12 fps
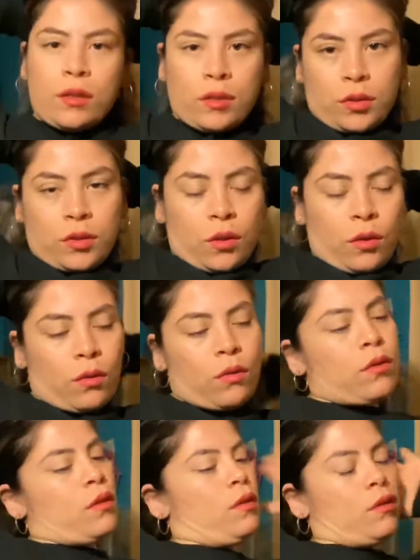So
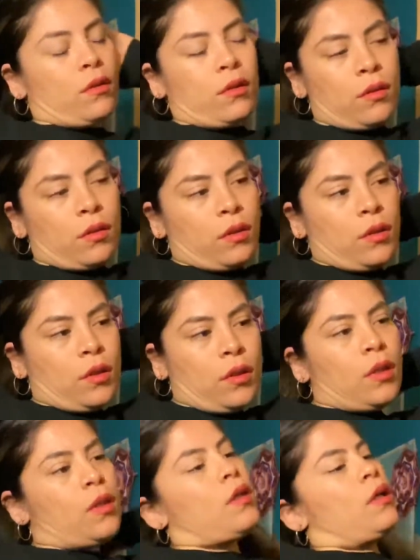
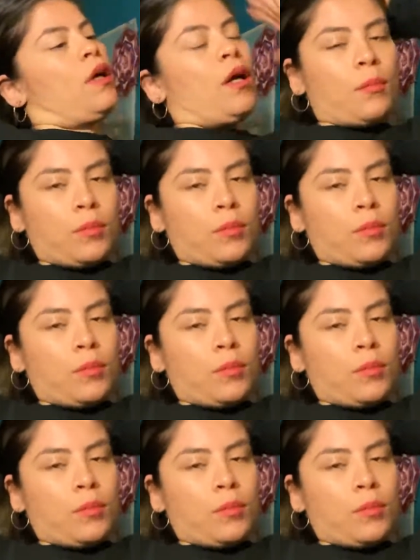I'm